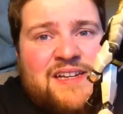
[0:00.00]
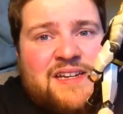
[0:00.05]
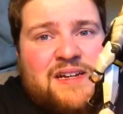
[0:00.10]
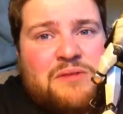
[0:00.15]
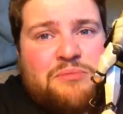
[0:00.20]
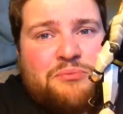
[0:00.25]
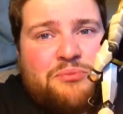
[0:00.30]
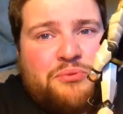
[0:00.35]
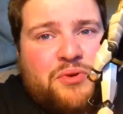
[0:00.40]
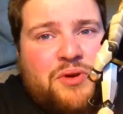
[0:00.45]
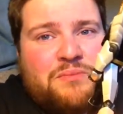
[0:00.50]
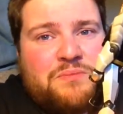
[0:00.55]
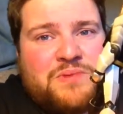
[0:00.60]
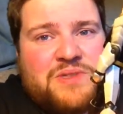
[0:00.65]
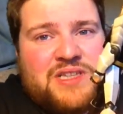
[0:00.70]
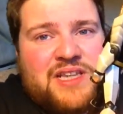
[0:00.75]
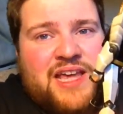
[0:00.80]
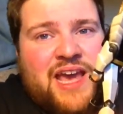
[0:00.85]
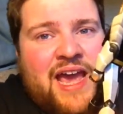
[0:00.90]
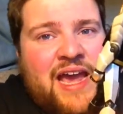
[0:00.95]

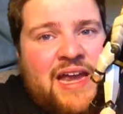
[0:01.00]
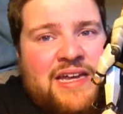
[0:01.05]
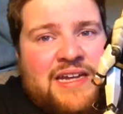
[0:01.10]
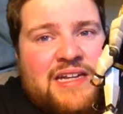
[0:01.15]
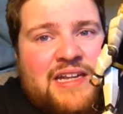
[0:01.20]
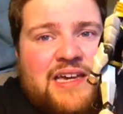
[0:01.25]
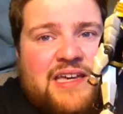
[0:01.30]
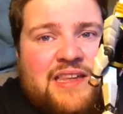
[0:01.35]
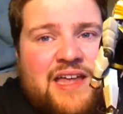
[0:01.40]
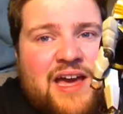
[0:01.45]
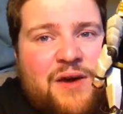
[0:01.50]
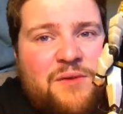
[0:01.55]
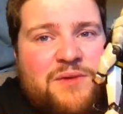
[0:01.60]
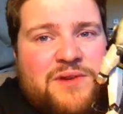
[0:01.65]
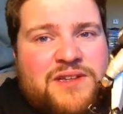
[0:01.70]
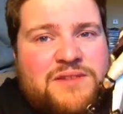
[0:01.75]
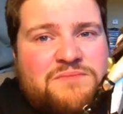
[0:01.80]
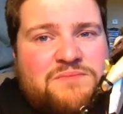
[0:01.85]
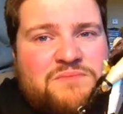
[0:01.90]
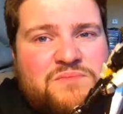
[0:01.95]
abruptly end like that
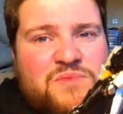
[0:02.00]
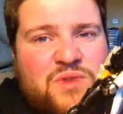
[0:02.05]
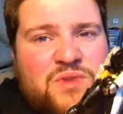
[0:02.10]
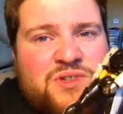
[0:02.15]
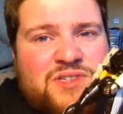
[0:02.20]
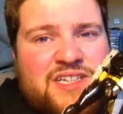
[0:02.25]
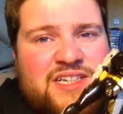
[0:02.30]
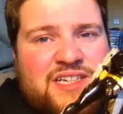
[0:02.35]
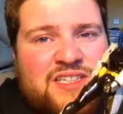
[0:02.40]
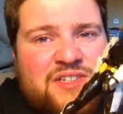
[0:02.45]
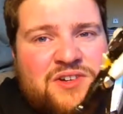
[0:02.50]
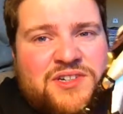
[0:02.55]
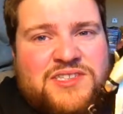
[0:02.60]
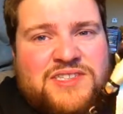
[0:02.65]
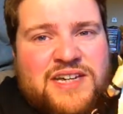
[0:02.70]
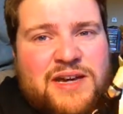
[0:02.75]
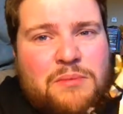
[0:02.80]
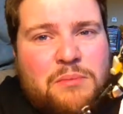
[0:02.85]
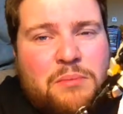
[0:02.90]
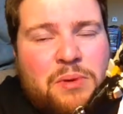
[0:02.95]
when it looks like it's going
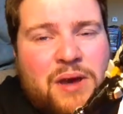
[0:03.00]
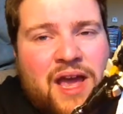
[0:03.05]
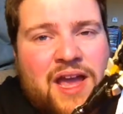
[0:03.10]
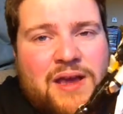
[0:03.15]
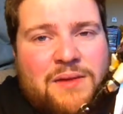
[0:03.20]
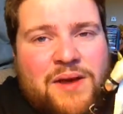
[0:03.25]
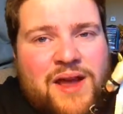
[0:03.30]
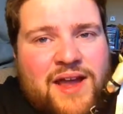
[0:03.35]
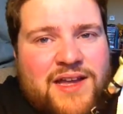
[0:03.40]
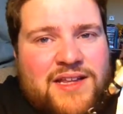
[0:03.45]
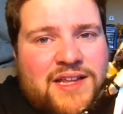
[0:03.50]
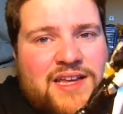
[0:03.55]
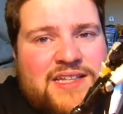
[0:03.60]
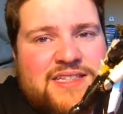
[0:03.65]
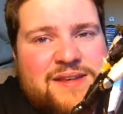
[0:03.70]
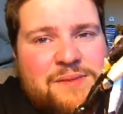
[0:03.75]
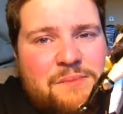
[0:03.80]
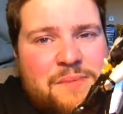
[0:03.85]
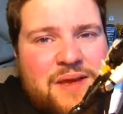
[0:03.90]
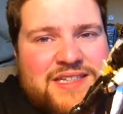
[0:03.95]
into a backpack? Like,
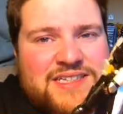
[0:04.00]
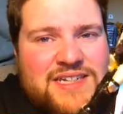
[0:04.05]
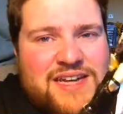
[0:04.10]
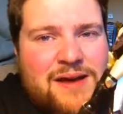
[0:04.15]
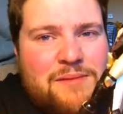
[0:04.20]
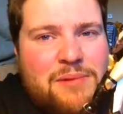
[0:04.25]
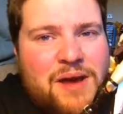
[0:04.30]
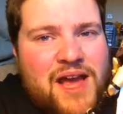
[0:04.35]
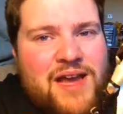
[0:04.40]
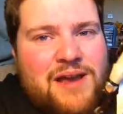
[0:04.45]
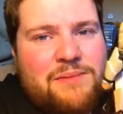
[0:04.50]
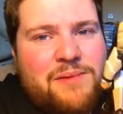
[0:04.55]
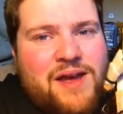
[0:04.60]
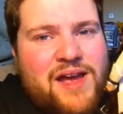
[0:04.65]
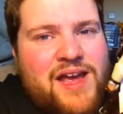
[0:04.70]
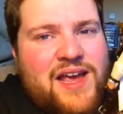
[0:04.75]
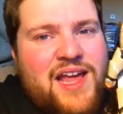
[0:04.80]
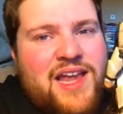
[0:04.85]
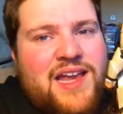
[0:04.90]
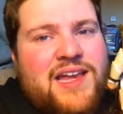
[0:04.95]
is it missing a
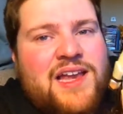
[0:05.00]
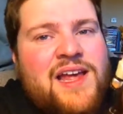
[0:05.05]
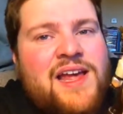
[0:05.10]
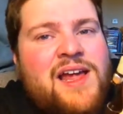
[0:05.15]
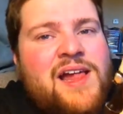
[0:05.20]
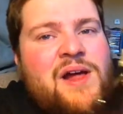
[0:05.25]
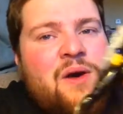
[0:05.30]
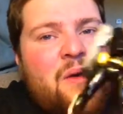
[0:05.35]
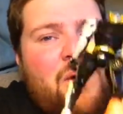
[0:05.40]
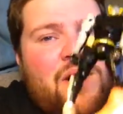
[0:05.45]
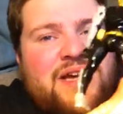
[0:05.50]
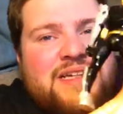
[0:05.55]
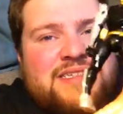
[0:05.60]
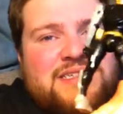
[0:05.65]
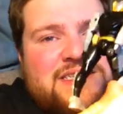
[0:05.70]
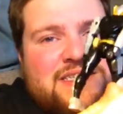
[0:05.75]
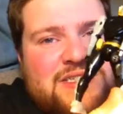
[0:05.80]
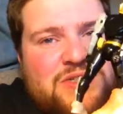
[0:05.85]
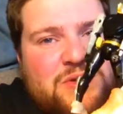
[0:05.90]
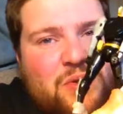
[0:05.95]
backpack? And why is
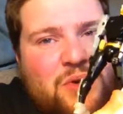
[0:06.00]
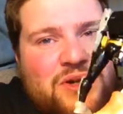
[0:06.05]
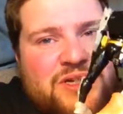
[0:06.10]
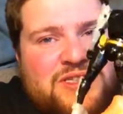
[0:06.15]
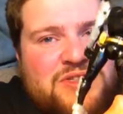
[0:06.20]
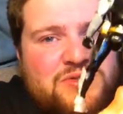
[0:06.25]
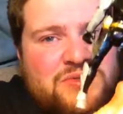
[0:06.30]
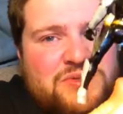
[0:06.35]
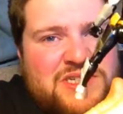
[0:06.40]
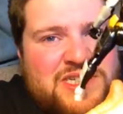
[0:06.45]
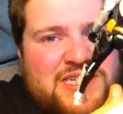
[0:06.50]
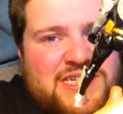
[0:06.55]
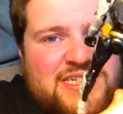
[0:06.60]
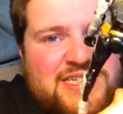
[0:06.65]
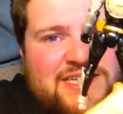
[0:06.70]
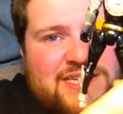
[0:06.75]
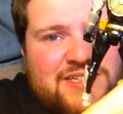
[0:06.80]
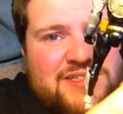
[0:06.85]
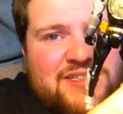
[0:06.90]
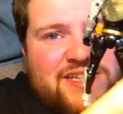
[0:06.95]
this toy so
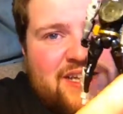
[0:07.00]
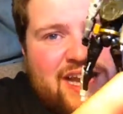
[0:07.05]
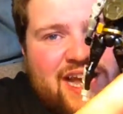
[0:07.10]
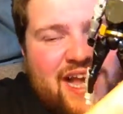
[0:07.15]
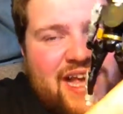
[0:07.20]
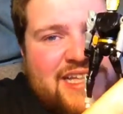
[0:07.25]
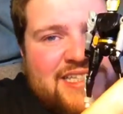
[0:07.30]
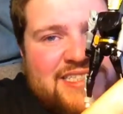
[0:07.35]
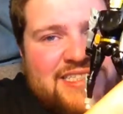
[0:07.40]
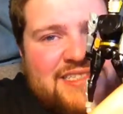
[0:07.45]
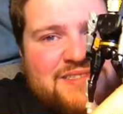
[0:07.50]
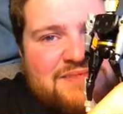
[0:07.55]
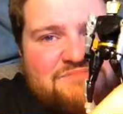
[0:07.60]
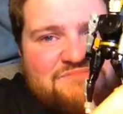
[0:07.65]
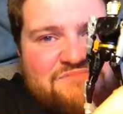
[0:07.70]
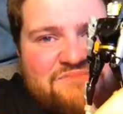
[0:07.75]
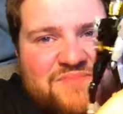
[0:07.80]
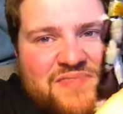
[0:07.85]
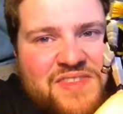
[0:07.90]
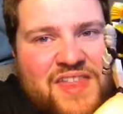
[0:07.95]
detailed that it has
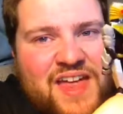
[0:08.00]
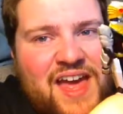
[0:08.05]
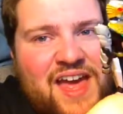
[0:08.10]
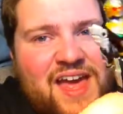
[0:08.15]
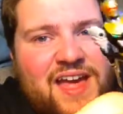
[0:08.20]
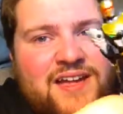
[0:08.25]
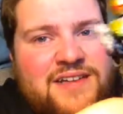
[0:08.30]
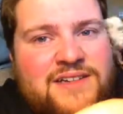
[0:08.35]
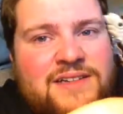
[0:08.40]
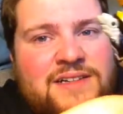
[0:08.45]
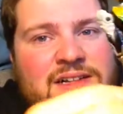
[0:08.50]
that?